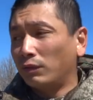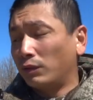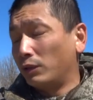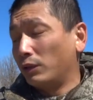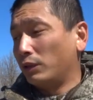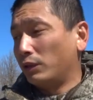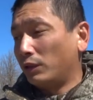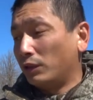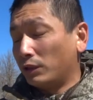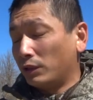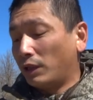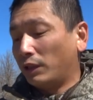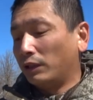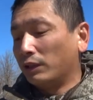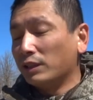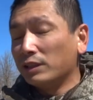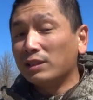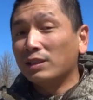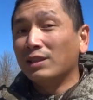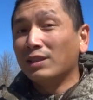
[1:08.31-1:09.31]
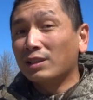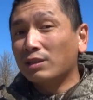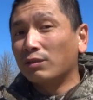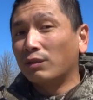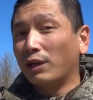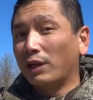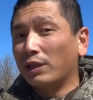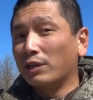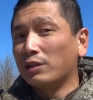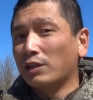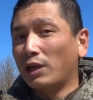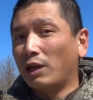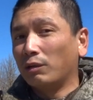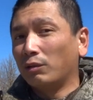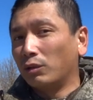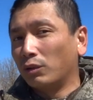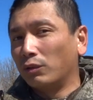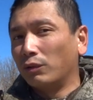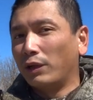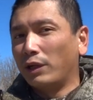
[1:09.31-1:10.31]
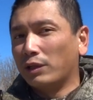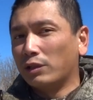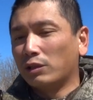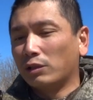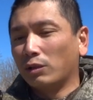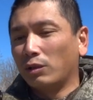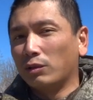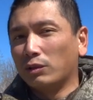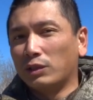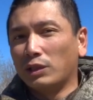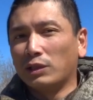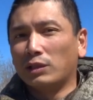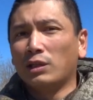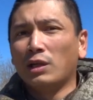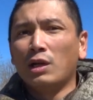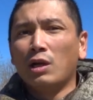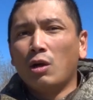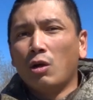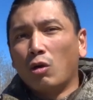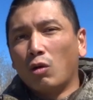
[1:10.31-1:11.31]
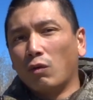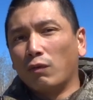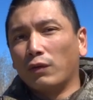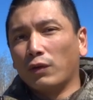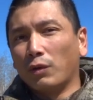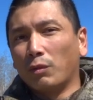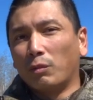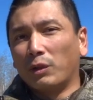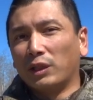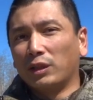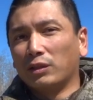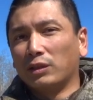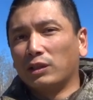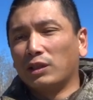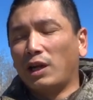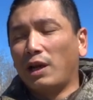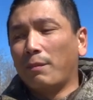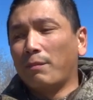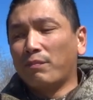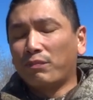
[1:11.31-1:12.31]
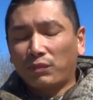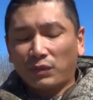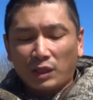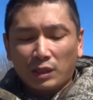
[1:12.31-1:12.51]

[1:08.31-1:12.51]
or th- at least this range, outdoor range closes over the winter time.